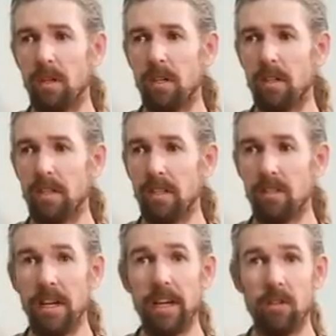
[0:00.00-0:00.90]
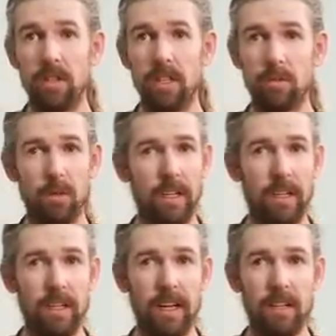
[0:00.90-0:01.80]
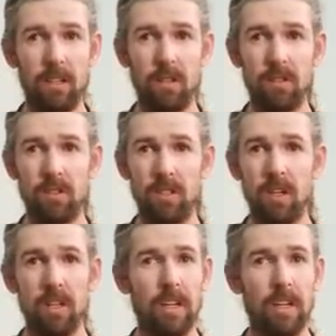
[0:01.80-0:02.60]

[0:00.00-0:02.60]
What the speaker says: the integrity of organic agriculture,